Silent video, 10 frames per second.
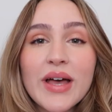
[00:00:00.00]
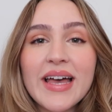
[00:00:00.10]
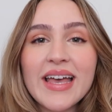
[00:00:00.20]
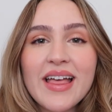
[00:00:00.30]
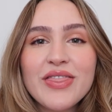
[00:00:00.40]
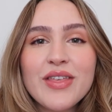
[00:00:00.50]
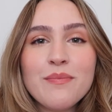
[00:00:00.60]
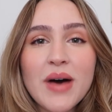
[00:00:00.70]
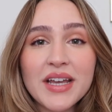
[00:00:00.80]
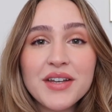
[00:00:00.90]
Okay, the
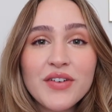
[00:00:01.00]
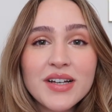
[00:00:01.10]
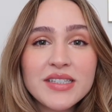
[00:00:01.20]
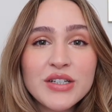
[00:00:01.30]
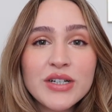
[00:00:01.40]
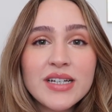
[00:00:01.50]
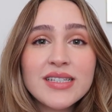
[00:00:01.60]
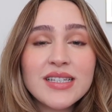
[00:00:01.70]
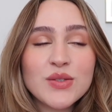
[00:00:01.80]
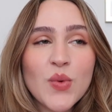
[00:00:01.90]
Mindfuck
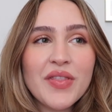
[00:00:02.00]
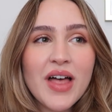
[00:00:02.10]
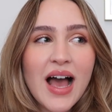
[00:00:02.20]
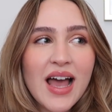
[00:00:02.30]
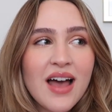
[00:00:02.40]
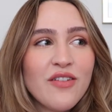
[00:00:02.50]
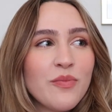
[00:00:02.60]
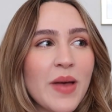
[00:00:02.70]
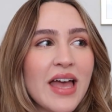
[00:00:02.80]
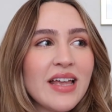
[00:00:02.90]
series is one that I
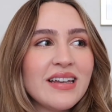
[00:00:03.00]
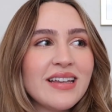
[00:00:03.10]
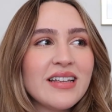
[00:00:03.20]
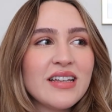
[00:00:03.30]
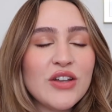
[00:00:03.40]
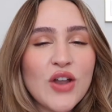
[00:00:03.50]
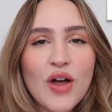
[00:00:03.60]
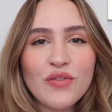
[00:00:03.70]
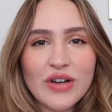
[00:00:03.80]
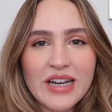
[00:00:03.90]
have been
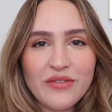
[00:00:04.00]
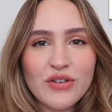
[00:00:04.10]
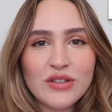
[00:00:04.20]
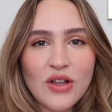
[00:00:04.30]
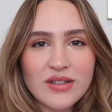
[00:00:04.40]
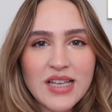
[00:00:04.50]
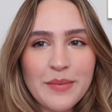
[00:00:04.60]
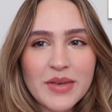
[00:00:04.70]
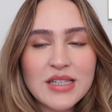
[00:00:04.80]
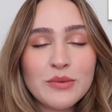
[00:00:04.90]
not reading for a long
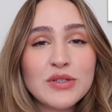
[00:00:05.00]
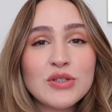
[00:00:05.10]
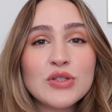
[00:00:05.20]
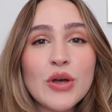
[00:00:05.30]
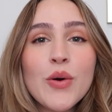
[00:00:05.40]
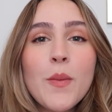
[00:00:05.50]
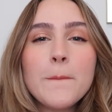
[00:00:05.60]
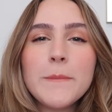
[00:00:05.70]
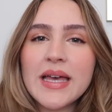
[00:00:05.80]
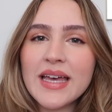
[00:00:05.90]
time because it was so
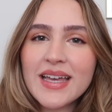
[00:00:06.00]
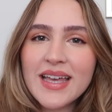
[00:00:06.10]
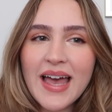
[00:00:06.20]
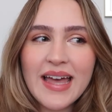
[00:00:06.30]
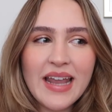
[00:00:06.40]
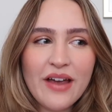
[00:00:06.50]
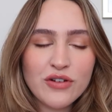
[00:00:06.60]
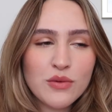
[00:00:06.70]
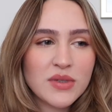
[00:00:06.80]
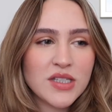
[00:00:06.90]
big and
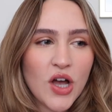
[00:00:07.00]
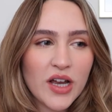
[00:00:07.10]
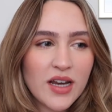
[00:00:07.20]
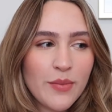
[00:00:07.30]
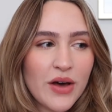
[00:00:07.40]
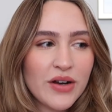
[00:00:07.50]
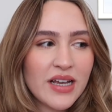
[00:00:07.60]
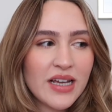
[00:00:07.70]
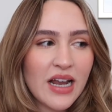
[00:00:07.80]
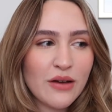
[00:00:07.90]
everyone was talking about
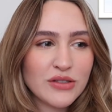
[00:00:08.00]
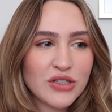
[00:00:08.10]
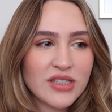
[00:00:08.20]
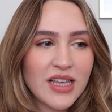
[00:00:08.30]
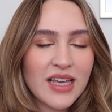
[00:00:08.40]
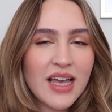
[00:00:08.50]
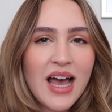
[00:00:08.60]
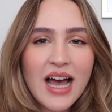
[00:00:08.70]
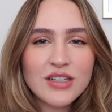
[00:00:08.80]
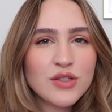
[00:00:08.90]
it and I was just like,
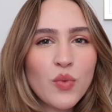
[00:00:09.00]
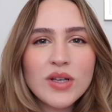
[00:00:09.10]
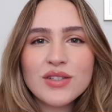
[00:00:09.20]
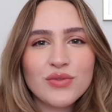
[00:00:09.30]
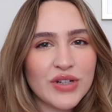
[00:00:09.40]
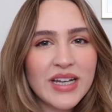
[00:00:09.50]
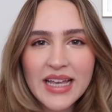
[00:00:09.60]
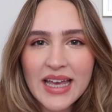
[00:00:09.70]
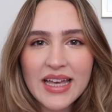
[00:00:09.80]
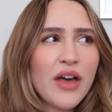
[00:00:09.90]
I just wasn't
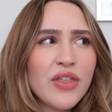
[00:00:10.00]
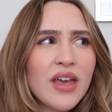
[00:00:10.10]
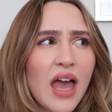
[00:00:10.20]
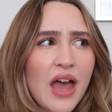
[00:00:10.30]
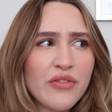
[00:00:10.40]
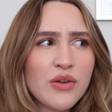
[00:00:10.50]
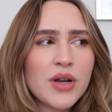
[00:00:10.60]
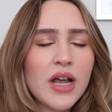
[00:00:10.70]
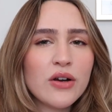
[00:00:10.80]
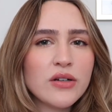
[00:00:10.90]
reading it. I think
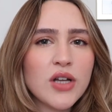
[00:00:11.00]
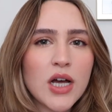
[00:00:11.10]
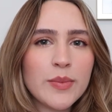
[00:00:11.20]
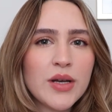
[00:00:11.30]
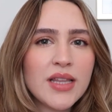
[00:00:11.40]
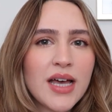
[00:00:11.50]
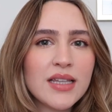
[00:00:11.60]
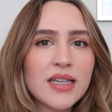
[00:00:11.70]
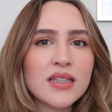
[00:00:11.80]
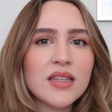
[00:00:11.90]
everyone I heard talk about
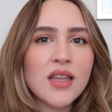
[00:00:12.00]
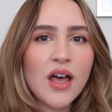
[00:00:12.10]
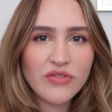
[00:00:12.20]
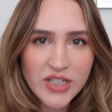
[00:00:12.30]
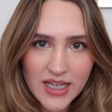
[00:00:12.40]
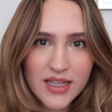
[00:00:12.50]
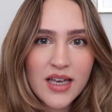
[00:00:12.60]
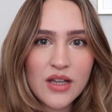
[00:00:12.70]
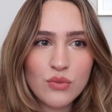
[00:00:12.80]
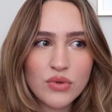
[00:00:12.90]
that like loved it
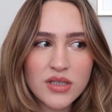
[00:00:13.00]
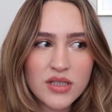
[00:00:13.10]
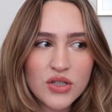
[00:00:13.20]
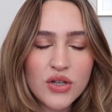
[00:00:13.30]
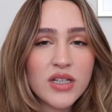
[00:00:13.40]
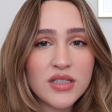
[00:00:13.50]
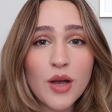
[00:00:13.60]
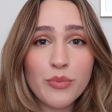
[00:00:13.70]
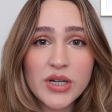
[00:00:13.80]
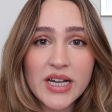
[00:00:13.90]
and was couldn't
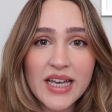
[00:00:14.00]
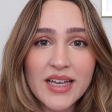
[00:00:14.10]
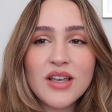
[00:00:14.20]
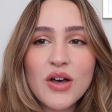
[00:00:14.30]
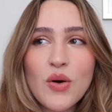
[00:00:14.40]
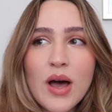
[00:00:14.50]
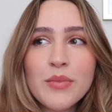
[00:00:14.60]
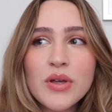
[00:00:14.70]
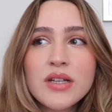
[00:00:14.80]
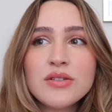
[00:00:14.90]
stop reading it. So
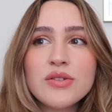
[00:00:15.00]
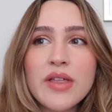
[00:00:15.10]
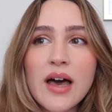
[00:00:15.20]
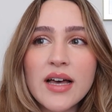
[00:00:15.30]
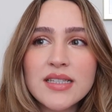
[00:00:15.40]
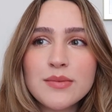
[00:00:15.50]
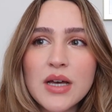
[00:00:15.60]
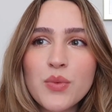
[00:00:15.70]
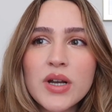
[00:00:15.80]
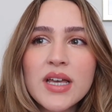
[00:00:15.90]
I'm gonna do that except
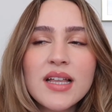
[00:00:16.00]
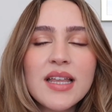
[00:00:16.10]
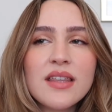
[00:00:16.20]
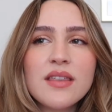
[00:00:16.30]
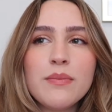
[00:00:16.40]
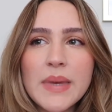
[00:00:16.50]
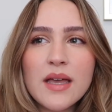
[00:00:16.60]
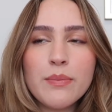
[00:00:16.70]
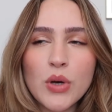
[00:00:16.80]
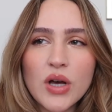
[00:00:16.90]
I want to get like the
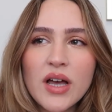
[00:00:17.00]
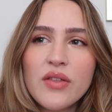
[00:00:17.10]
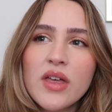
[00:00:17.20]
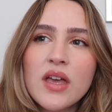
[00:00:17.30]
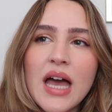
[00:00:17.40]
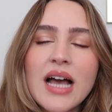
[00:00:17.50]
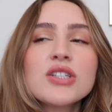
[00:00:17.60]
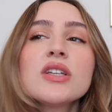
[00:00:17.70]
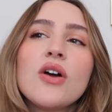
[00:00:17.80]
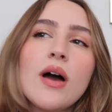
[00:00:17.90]
big book I think.
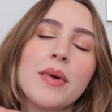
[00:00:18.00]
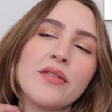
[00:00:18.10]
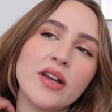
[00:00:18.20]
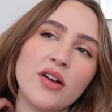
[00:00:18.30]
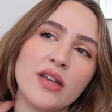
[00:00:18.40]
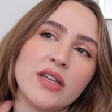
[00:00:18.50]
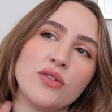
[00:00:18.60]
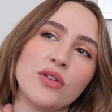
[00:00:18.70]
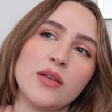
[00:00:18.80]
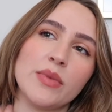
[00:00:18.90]
Actually no, I might read it on
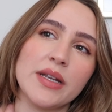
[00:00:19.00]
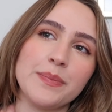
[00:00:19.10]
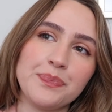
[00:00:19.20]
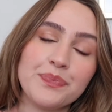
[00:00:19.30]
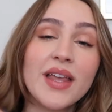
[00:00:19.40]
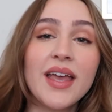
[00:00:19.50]
Kindle Unlimited.